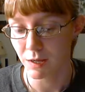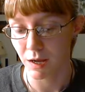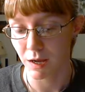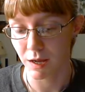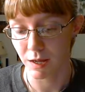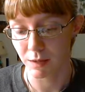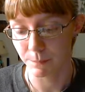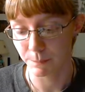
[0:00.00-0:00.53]

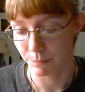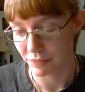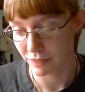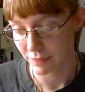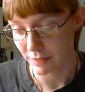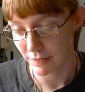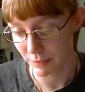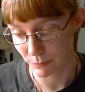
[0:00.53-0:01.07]
Um,
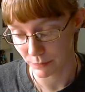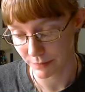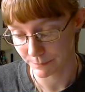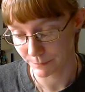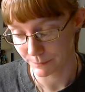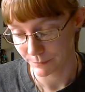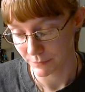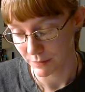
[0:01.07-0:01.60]

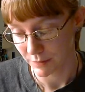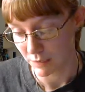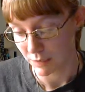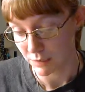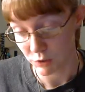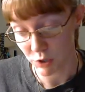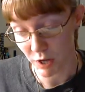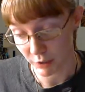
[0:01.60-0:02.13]
anyway,
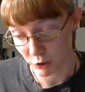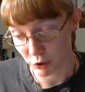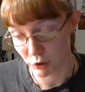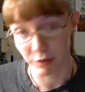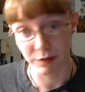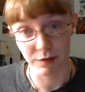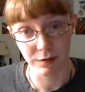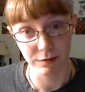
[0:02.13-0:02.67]
it's not
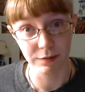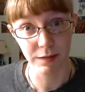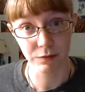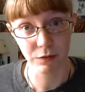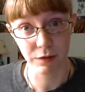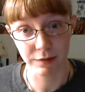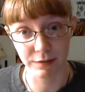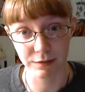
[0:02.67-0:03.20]
good. That's
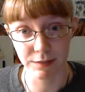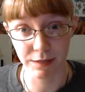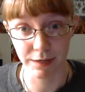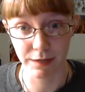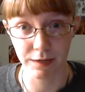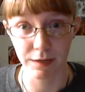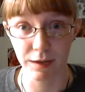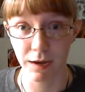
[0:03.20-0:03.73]
all I can
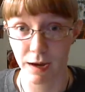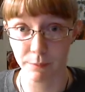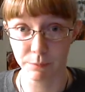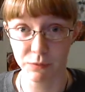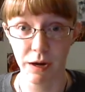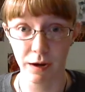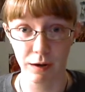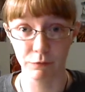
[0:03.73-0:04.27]
say. I'm
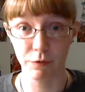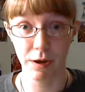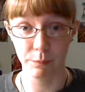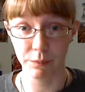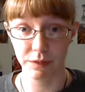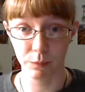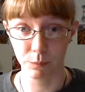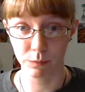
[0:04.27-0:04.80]
tired of not
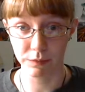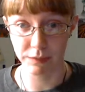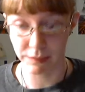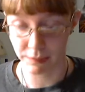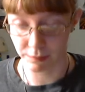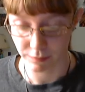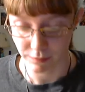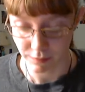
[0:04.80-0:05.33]
being able to
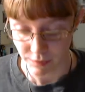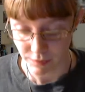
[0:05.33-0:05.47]
eat.